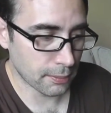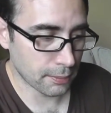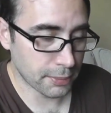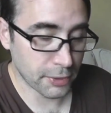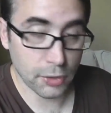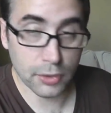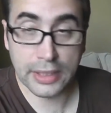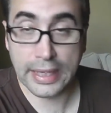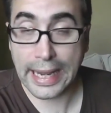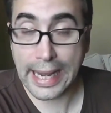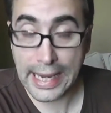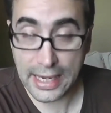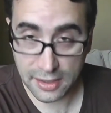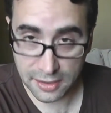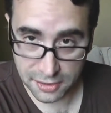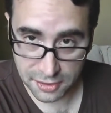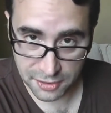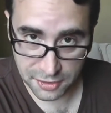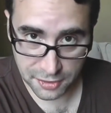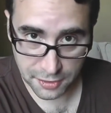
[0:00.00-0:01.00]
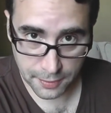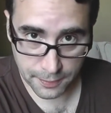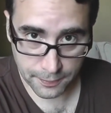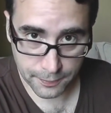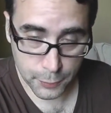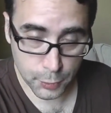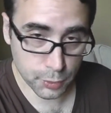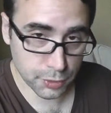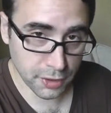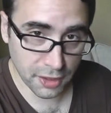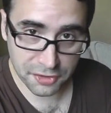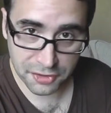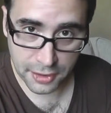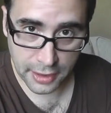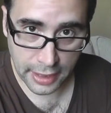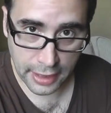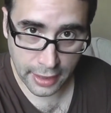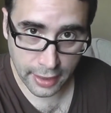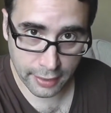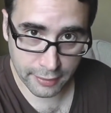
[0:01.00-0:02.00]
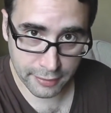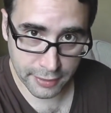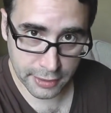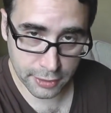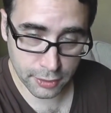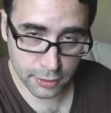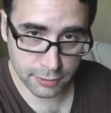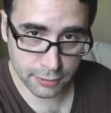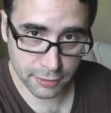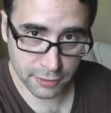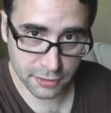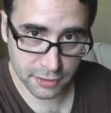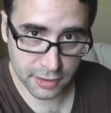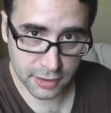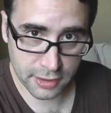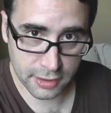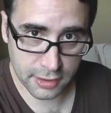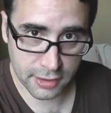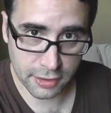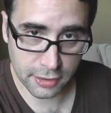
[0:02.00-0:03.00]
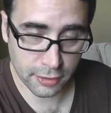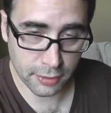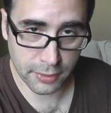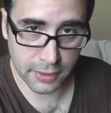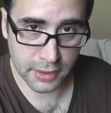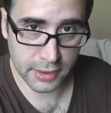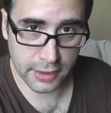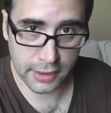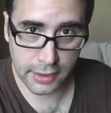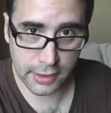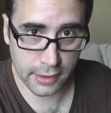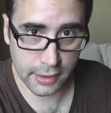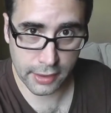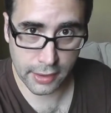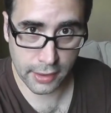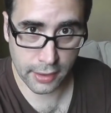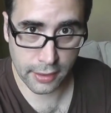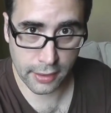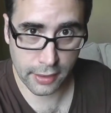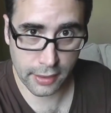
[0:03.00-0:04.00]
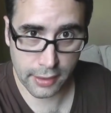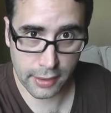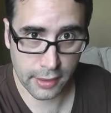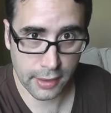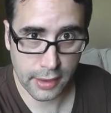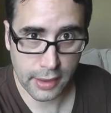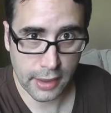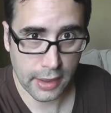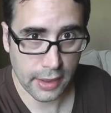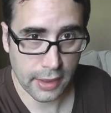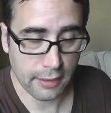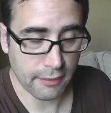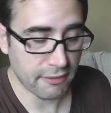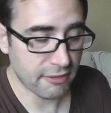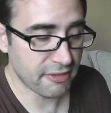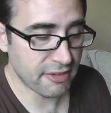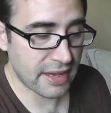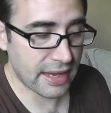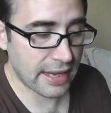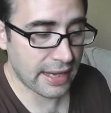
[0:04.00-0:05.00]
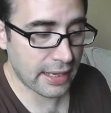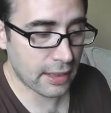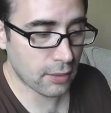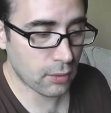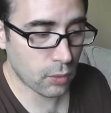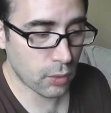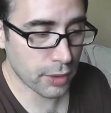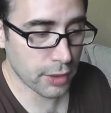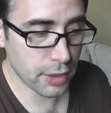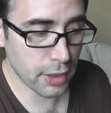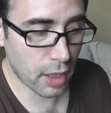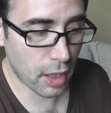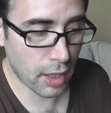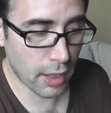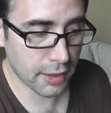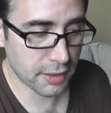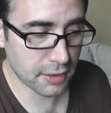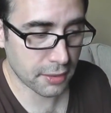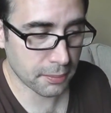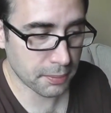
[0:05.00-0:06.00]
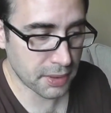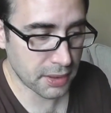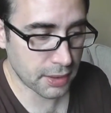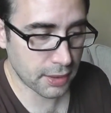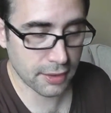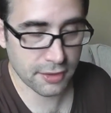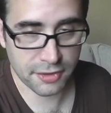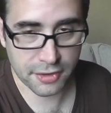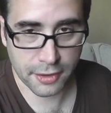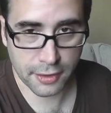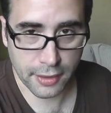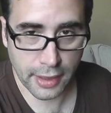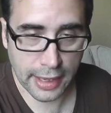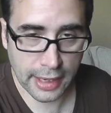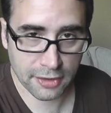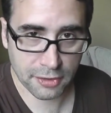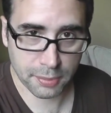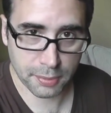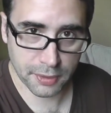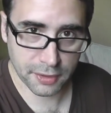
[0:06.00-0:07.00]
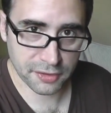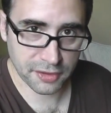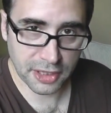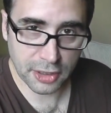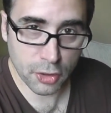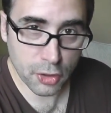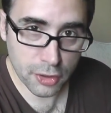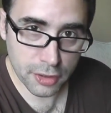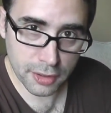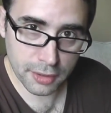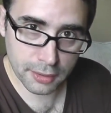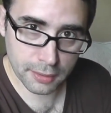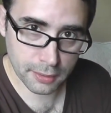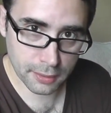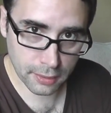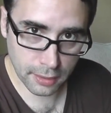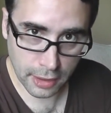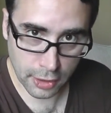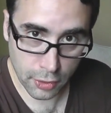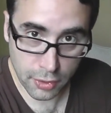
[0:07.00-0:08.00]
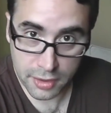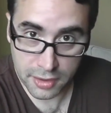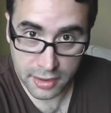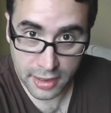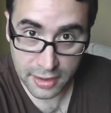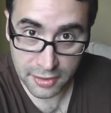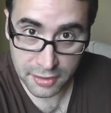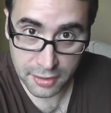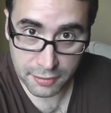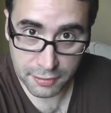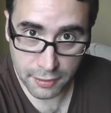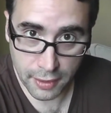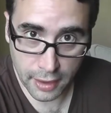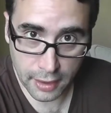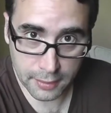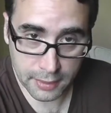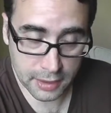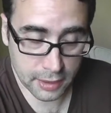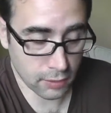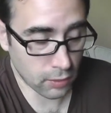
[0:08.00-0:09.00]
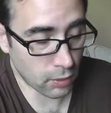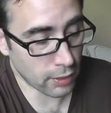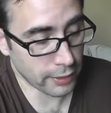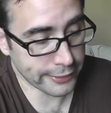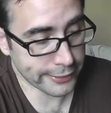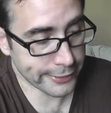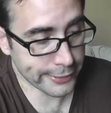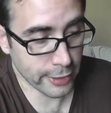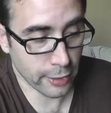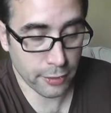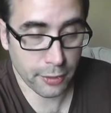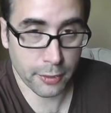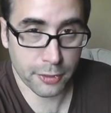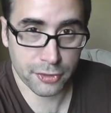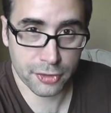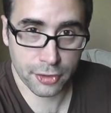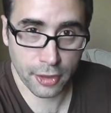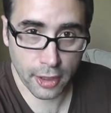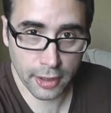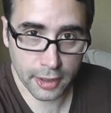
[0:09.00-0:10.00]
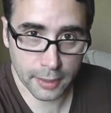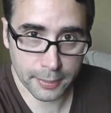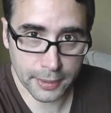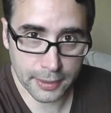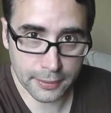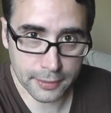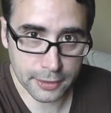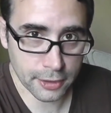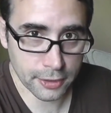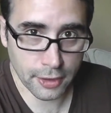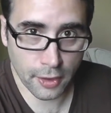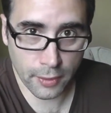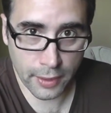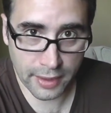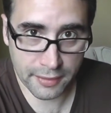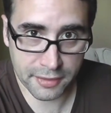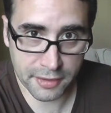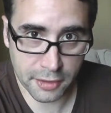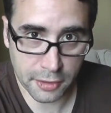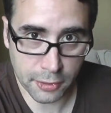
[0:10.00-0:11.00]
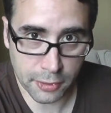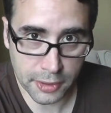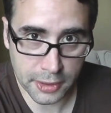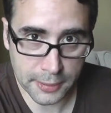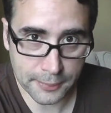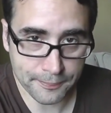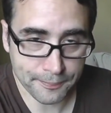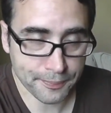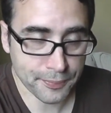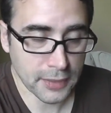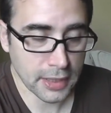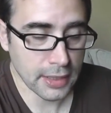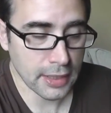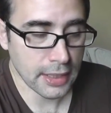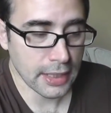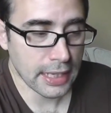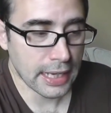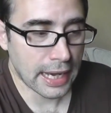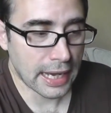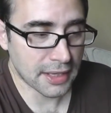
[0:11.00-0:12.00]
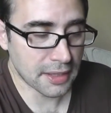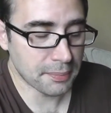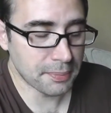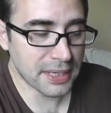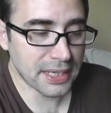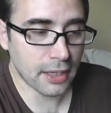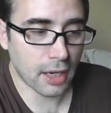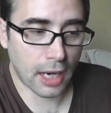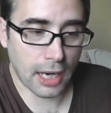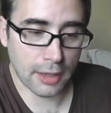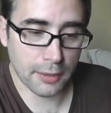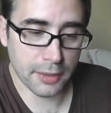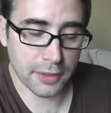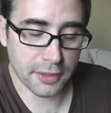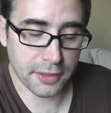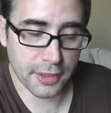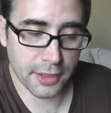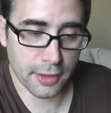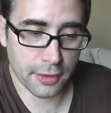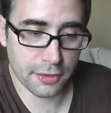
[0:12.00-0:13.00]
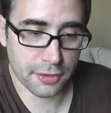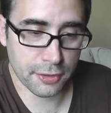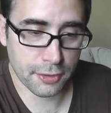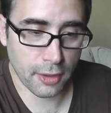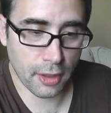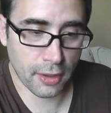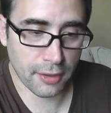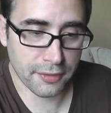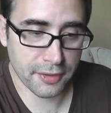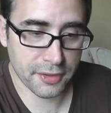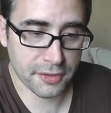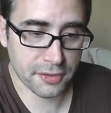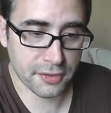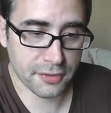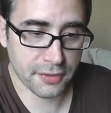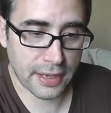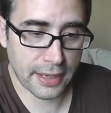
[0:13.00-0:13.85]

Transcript: Bill Gates, who doesn't have a university degree, they would not be considered experts. They couldn't testify because, oh, you don't know what you're talking about. You don't have a degree. And the big irony to all this is